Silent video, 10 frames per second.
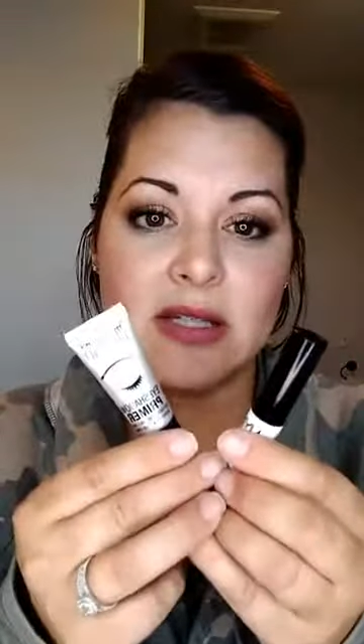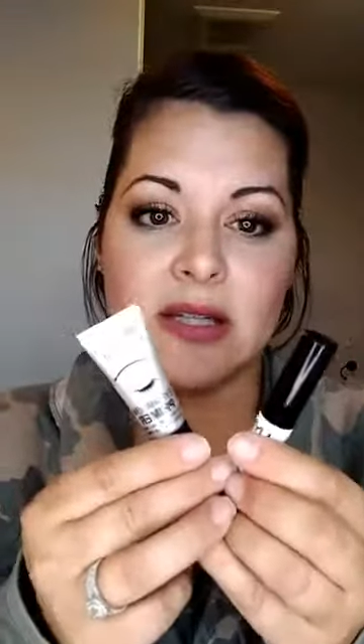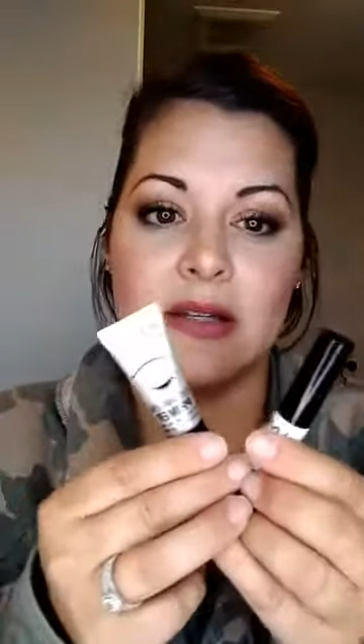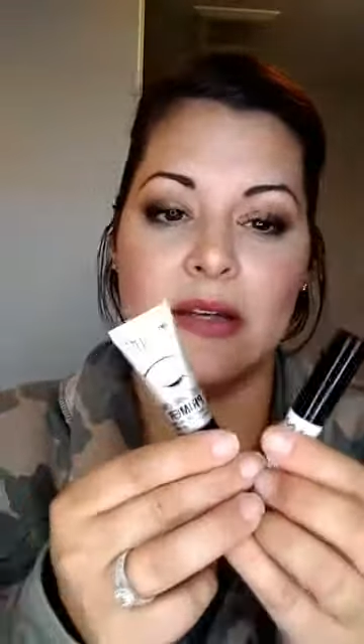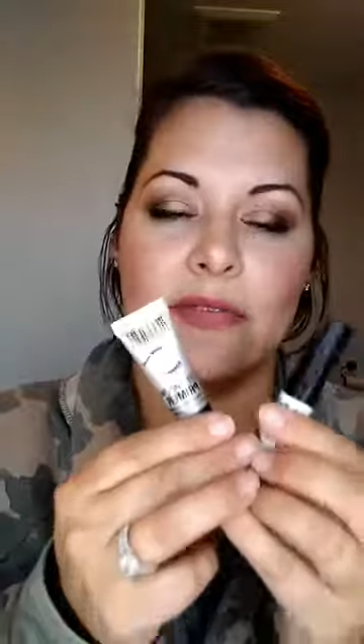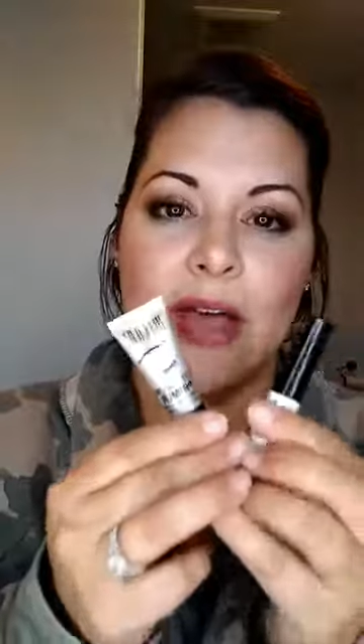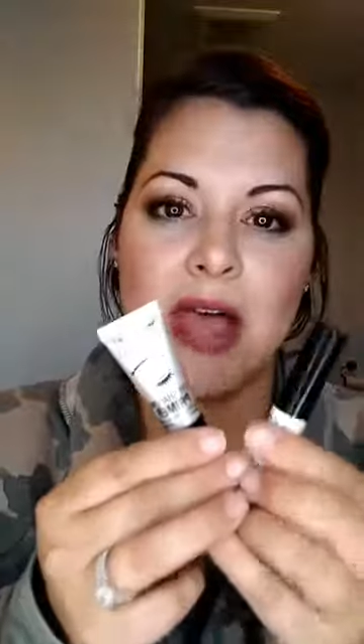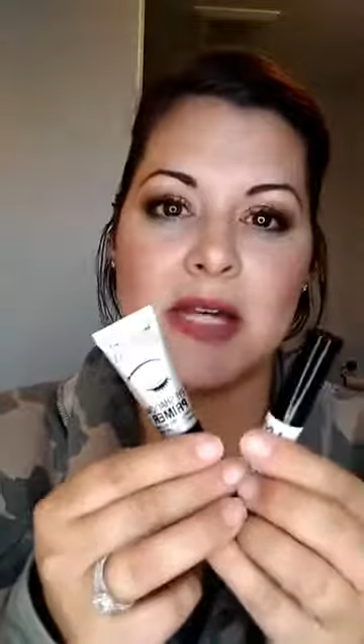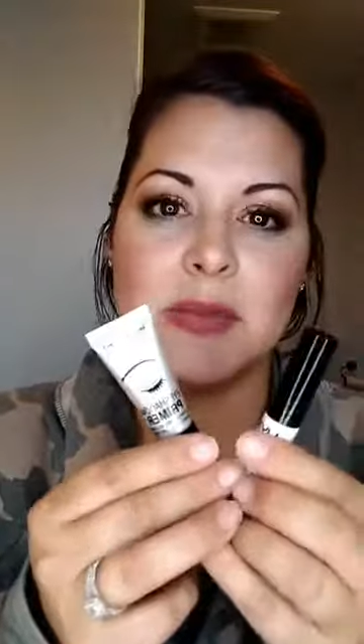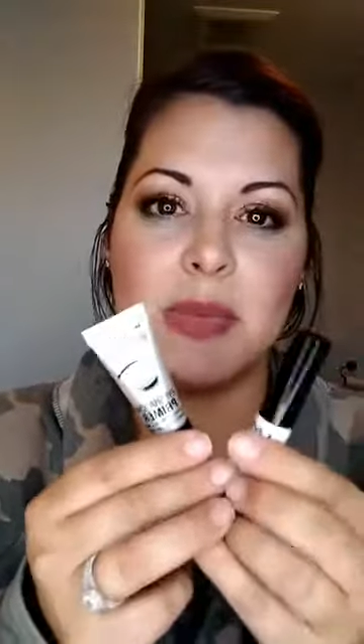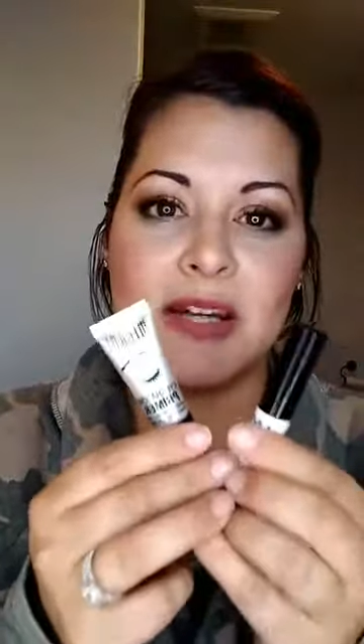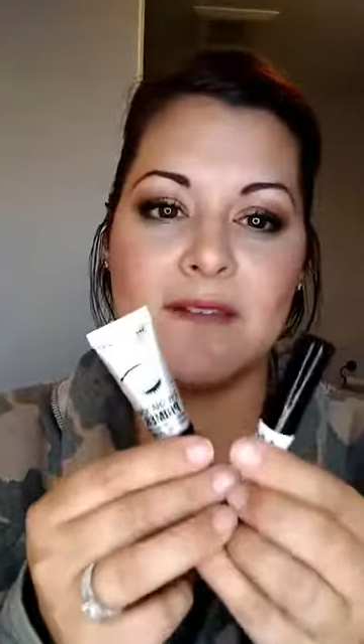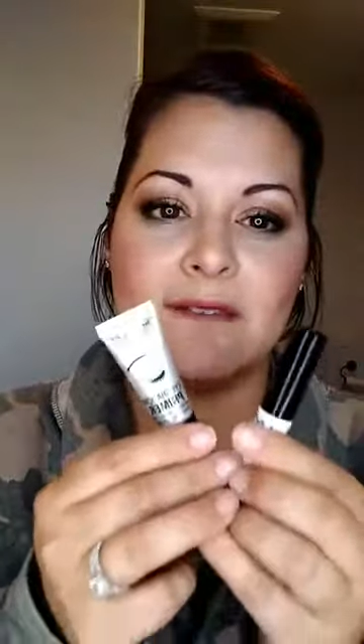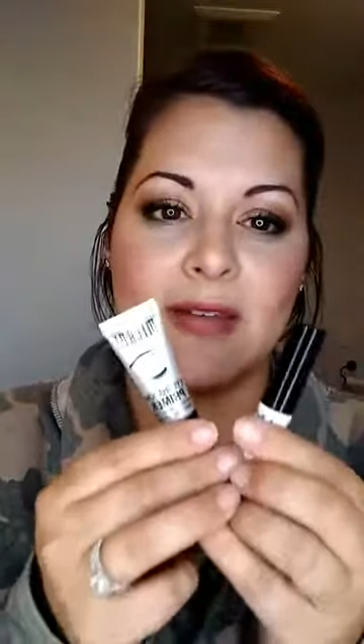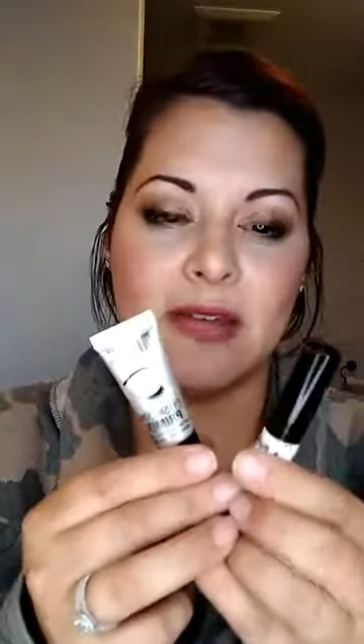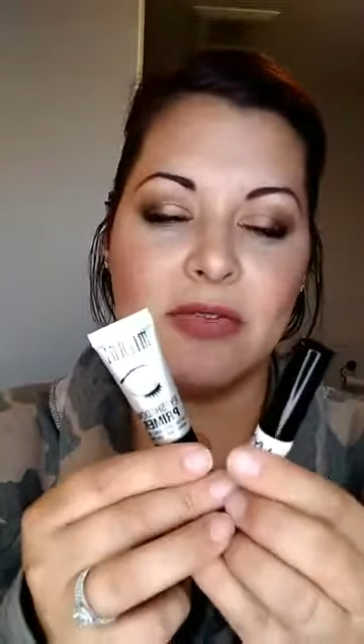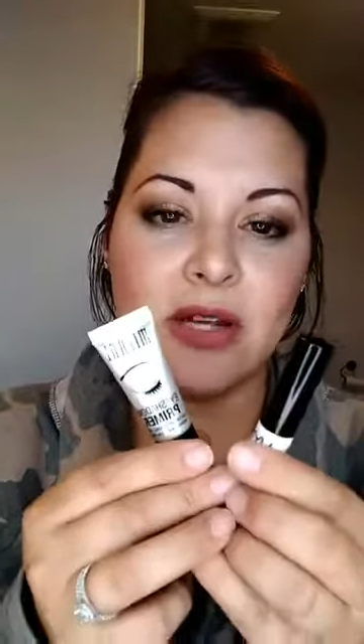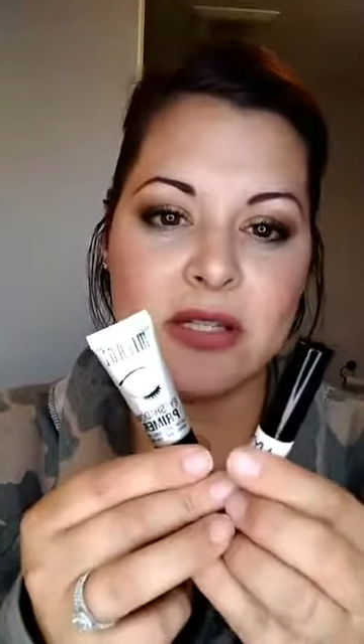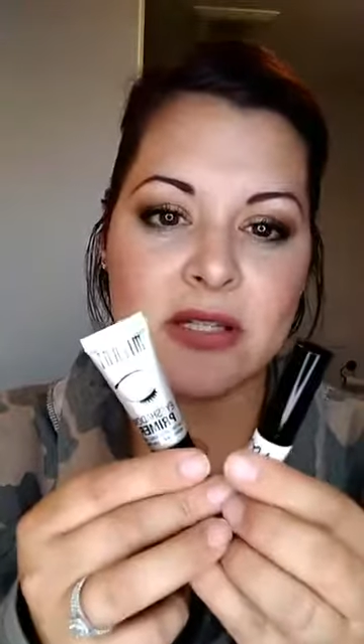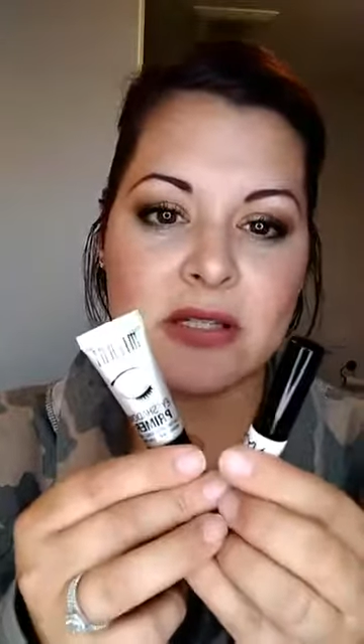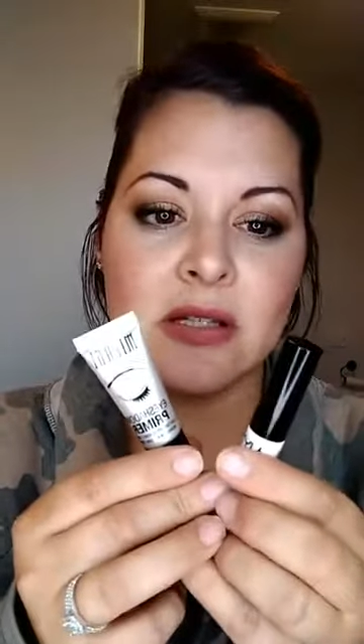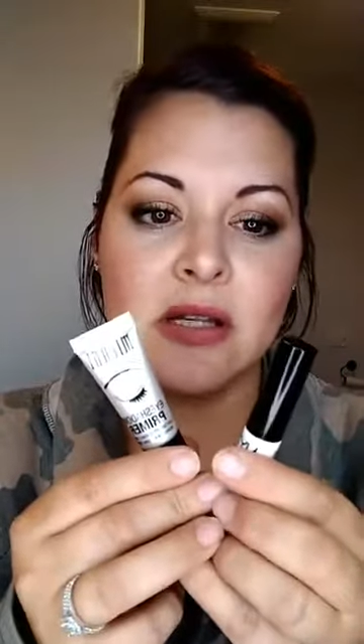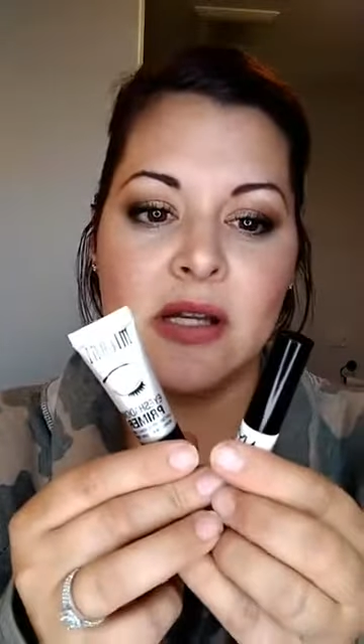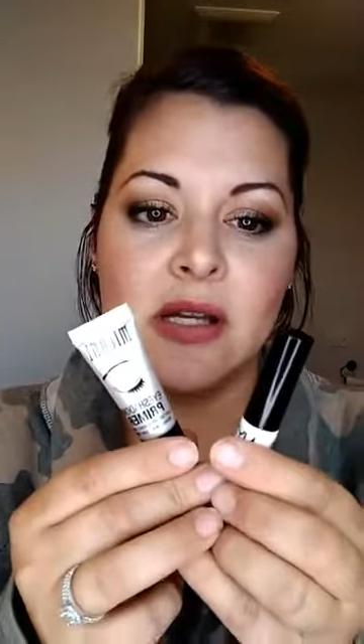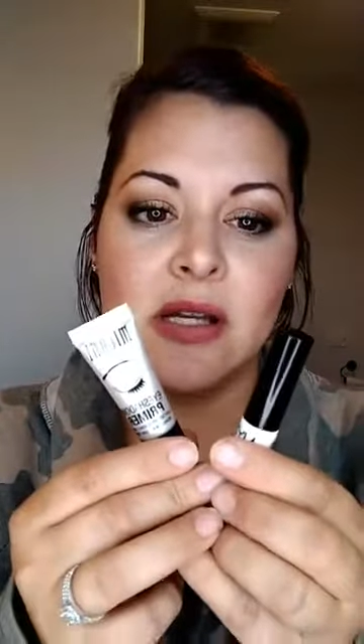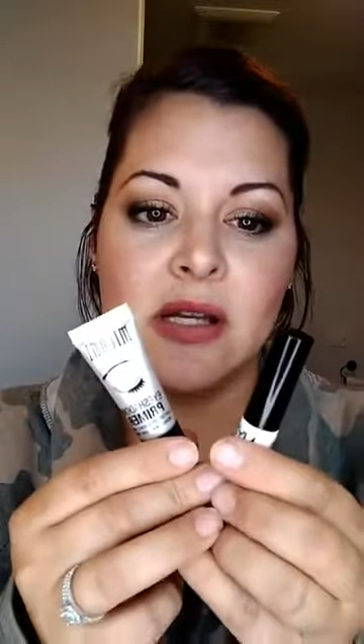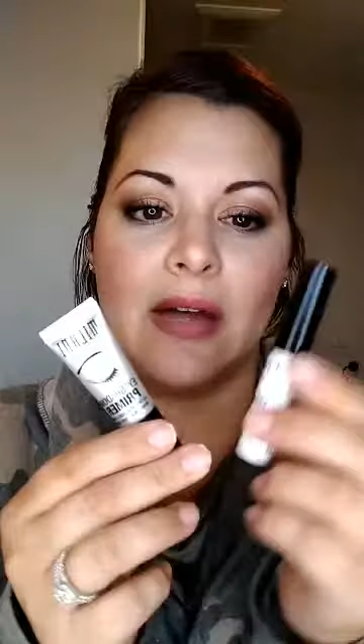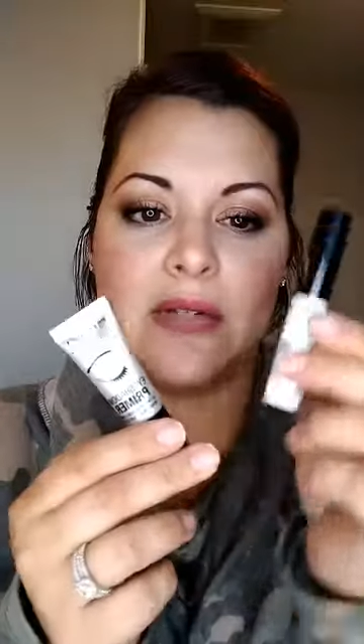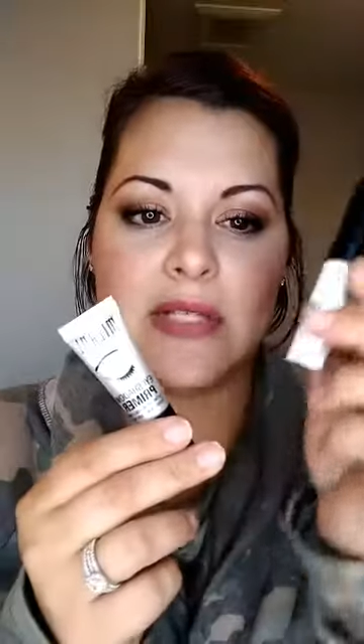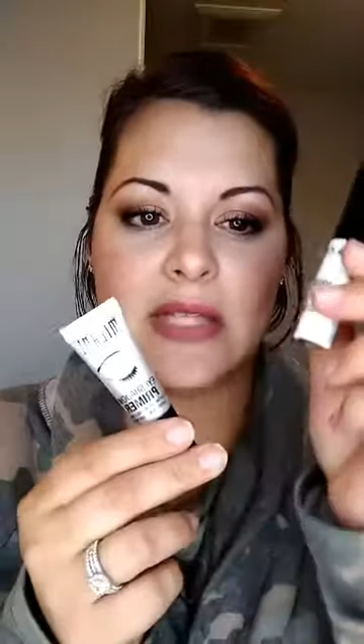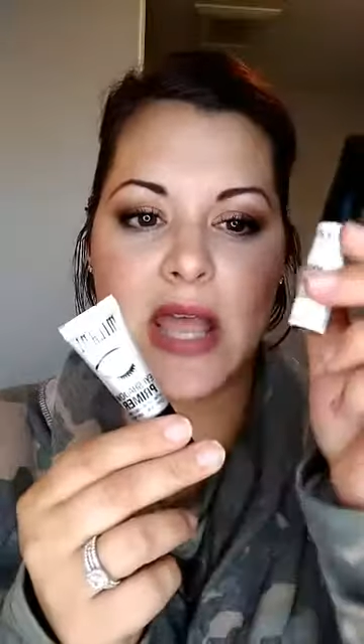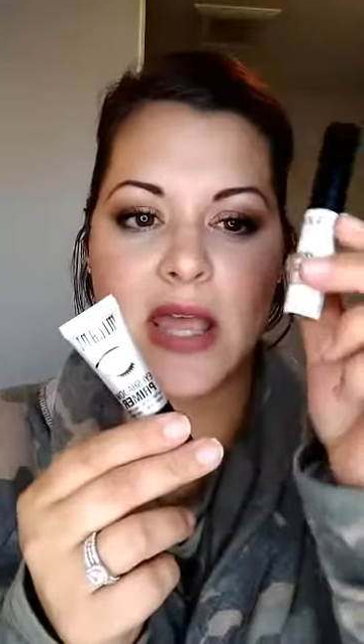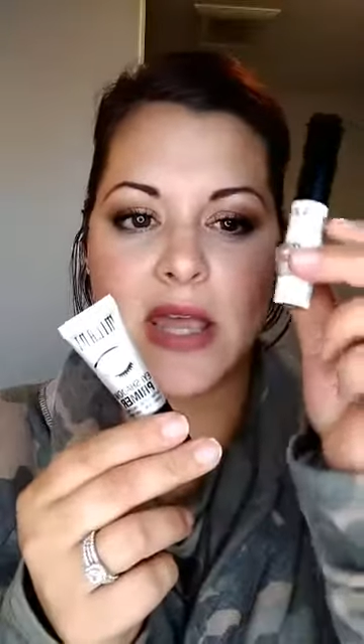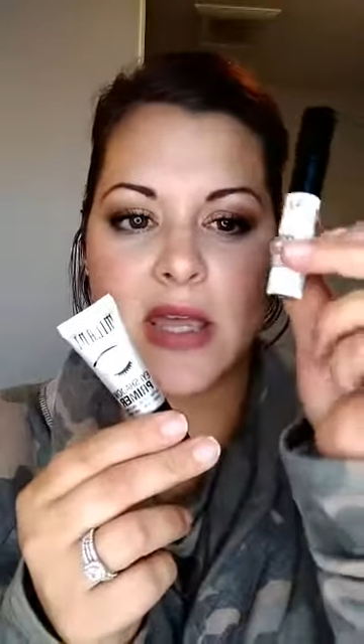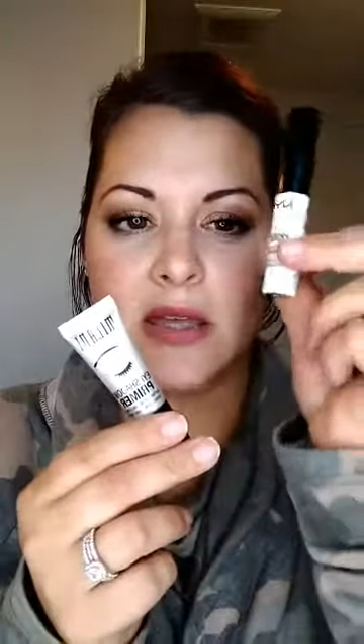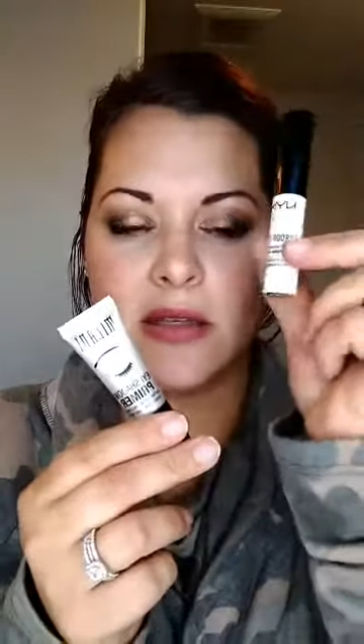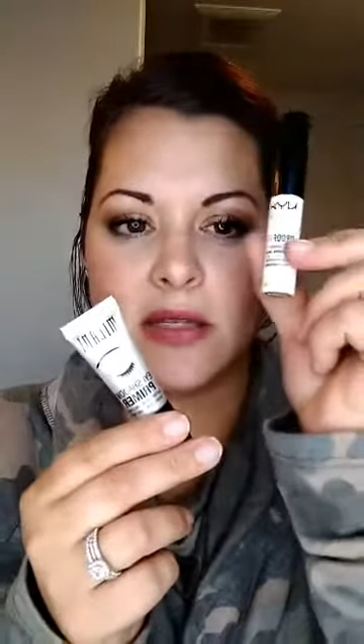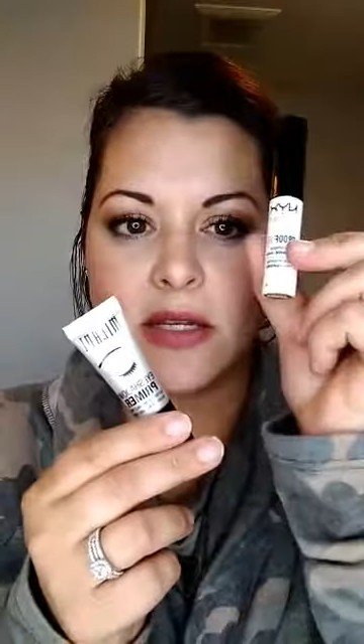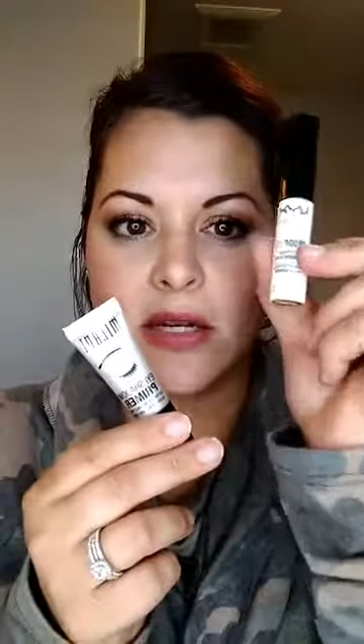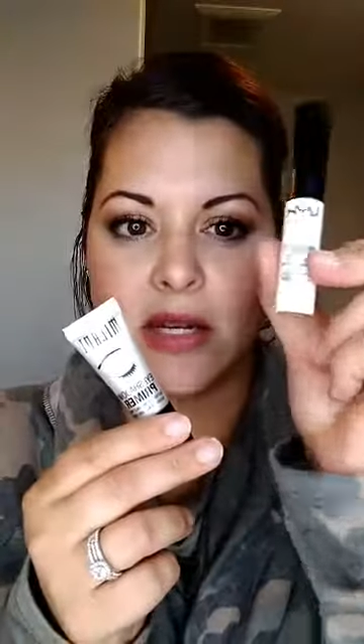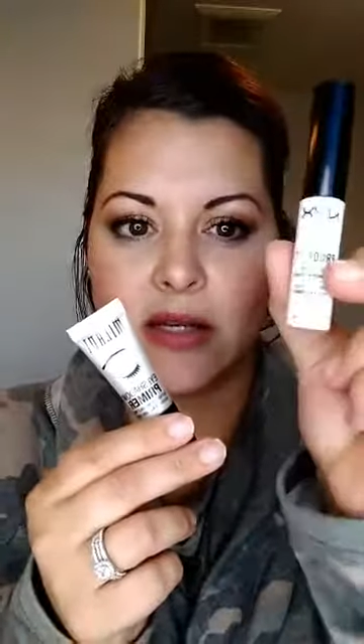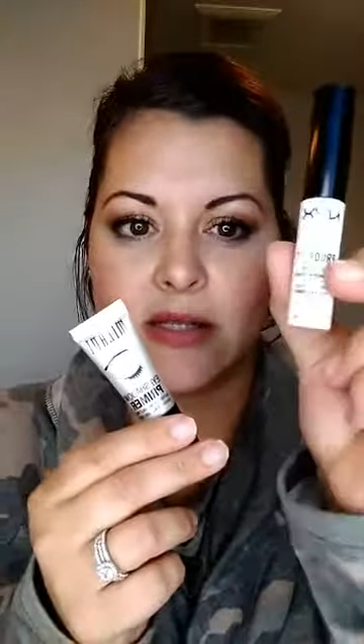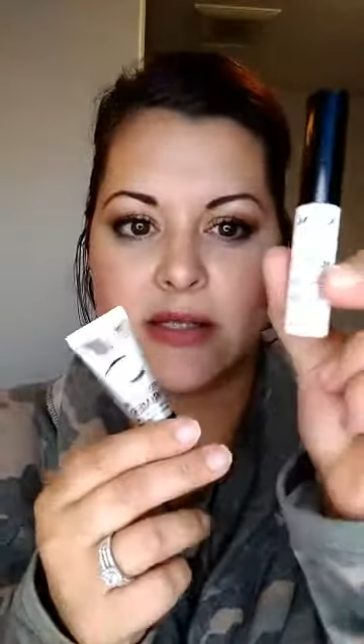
If I had to pick a favorite, I would say the NYX.